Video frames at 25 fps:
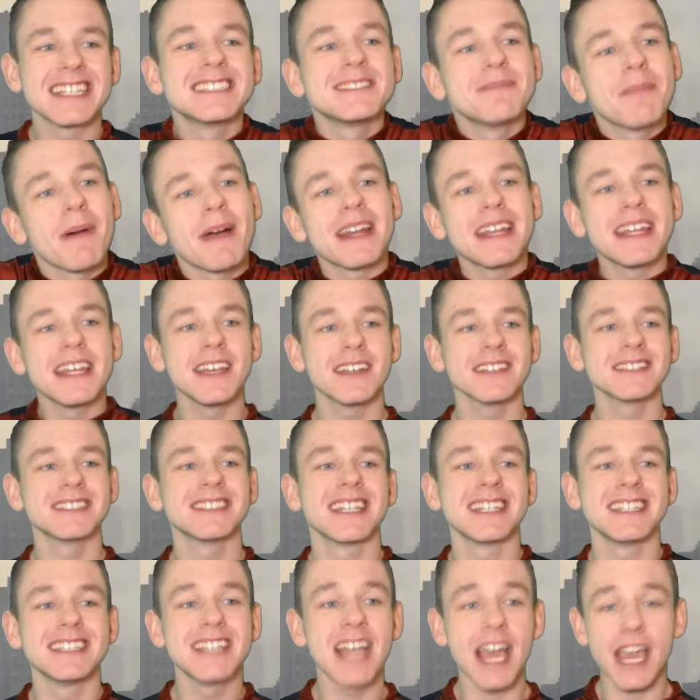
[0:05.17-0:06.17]
Spidey here
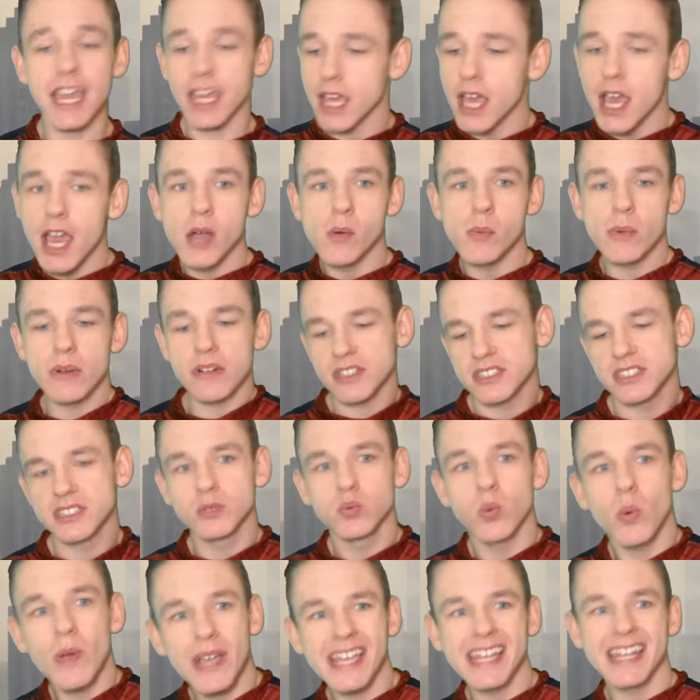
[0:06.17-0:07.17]
today, and we are
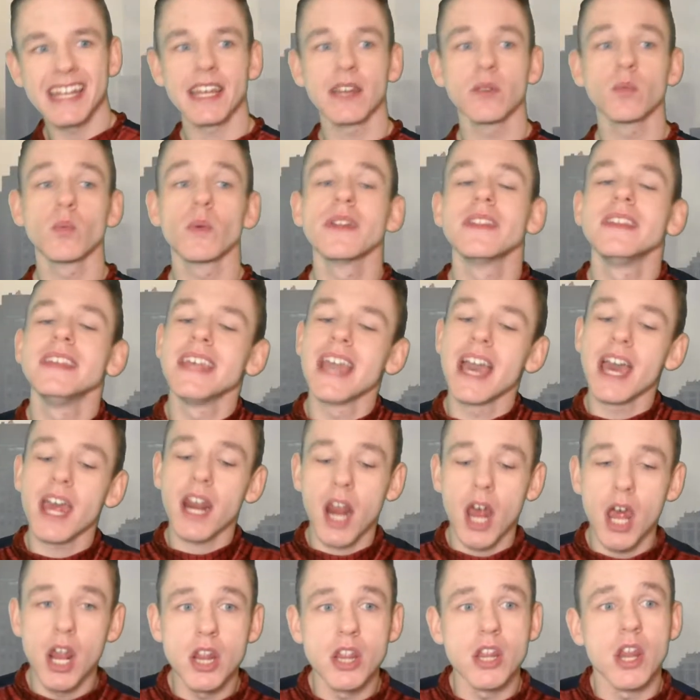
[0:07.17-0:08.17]
swinging in with yet
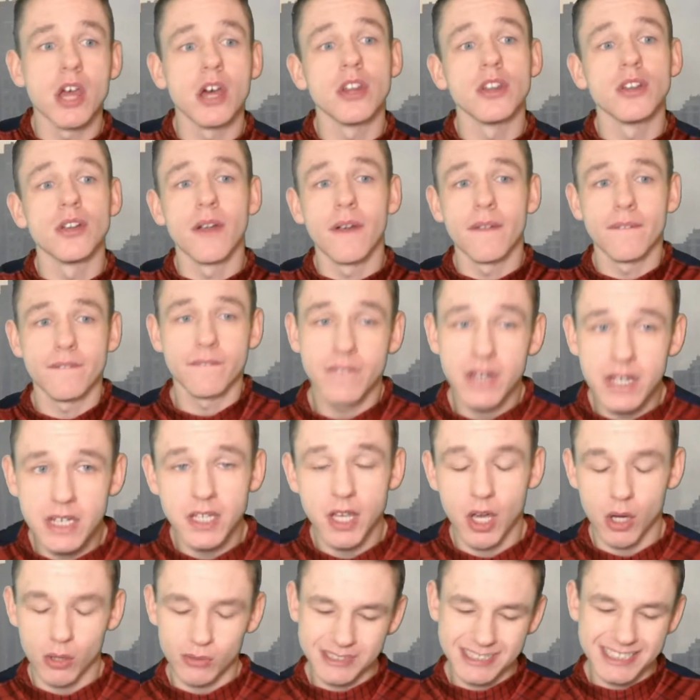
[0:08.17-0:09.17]
another video.